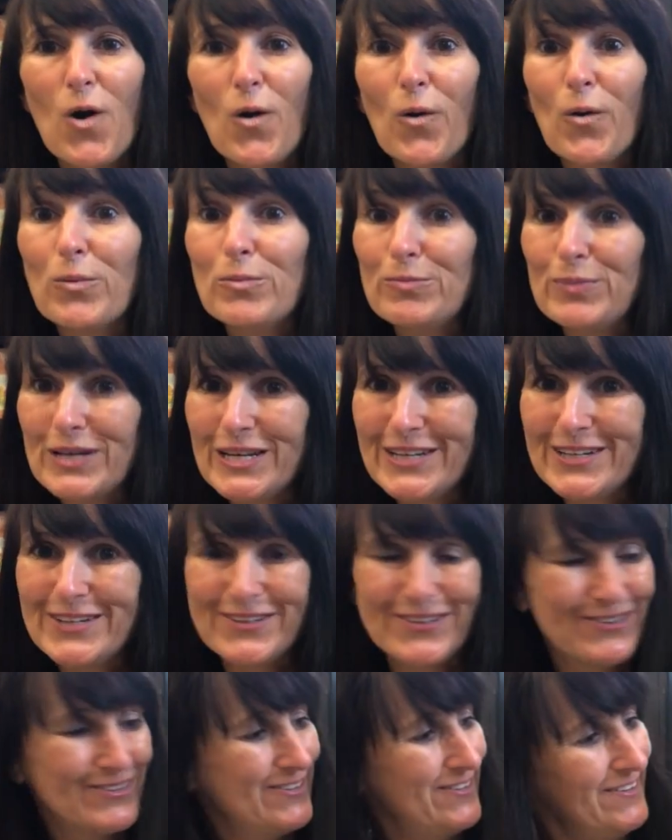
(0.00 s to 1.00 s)
or
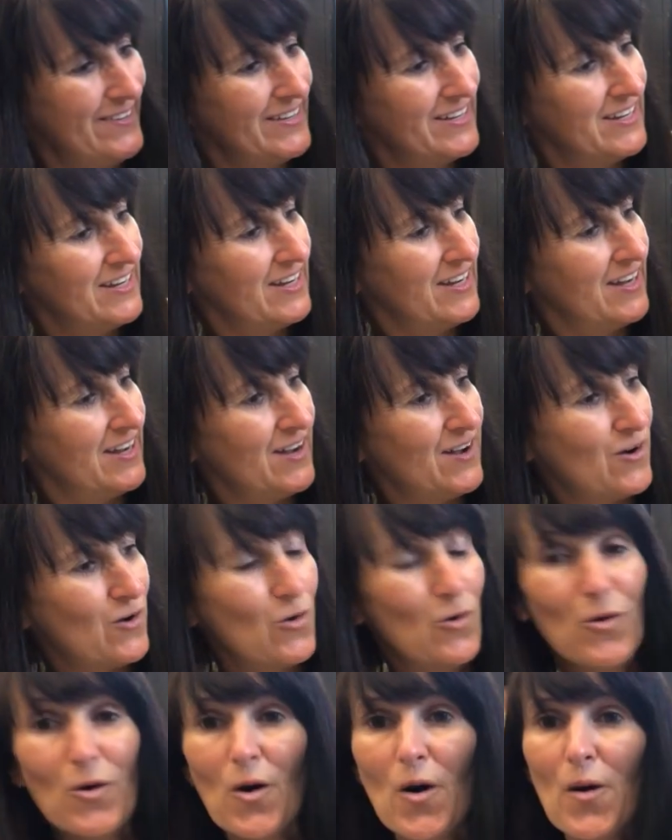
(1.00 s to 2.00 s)
blue
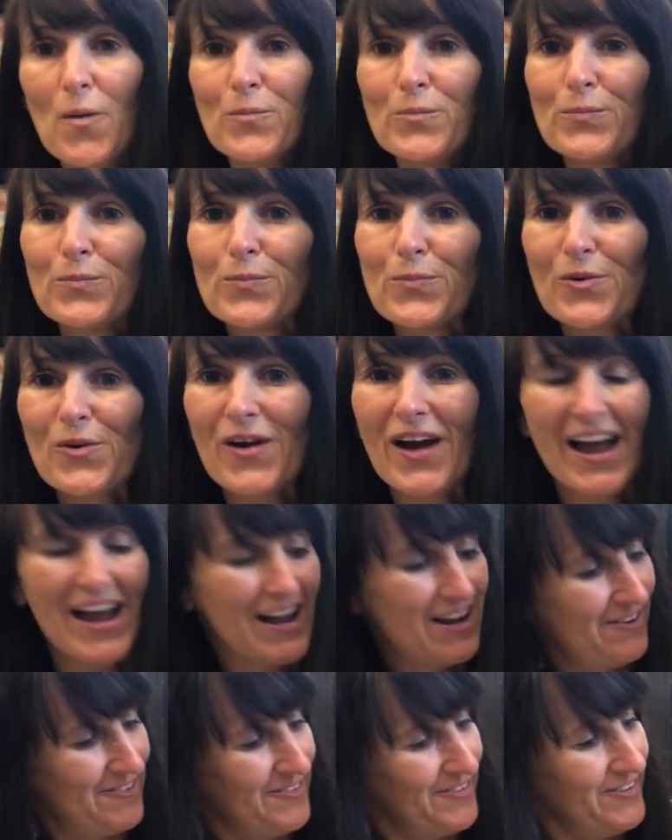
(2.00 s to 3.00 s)
or
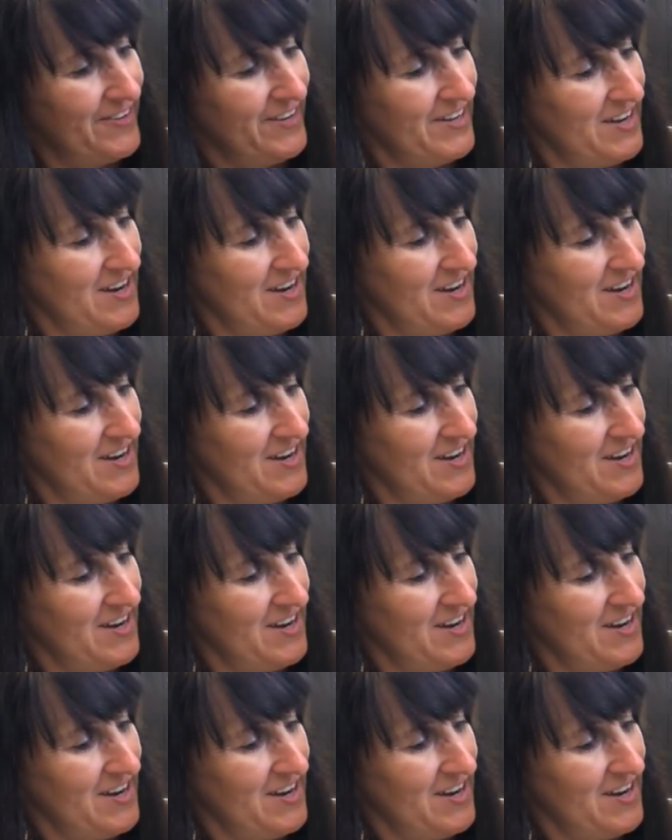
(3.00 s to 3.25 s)
brown